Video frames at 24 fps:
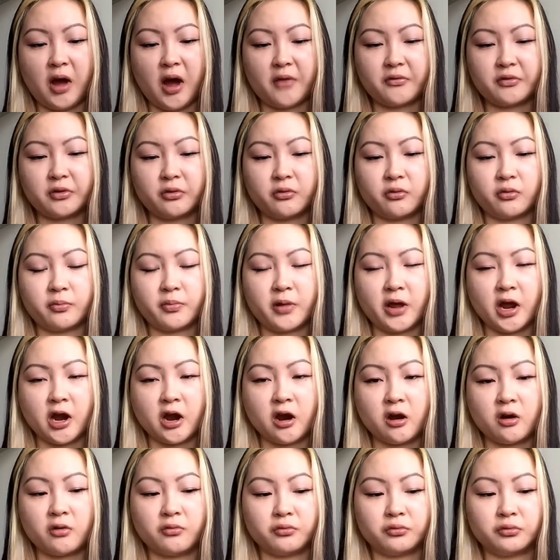after the
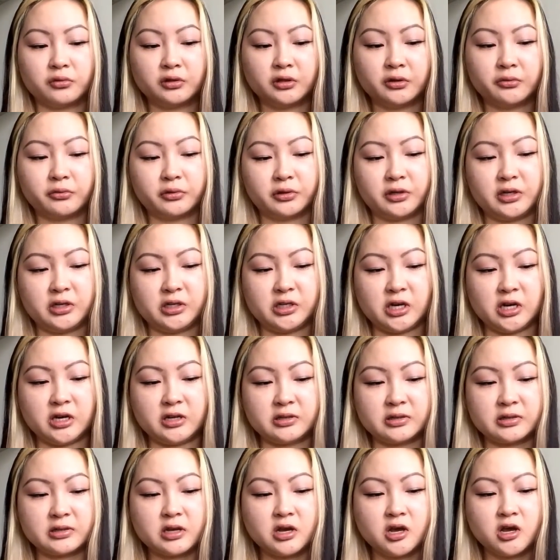repair really, really
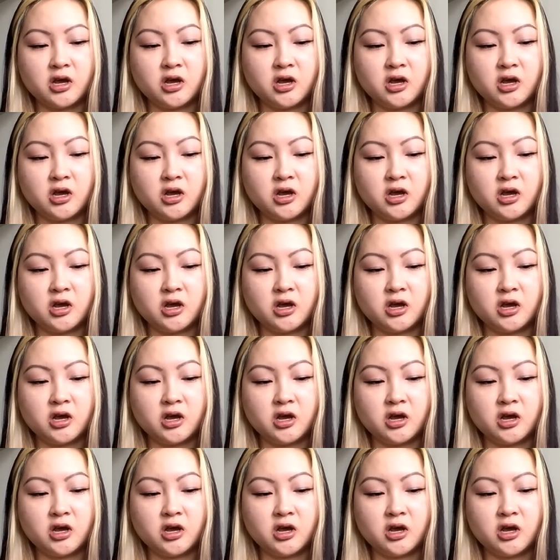does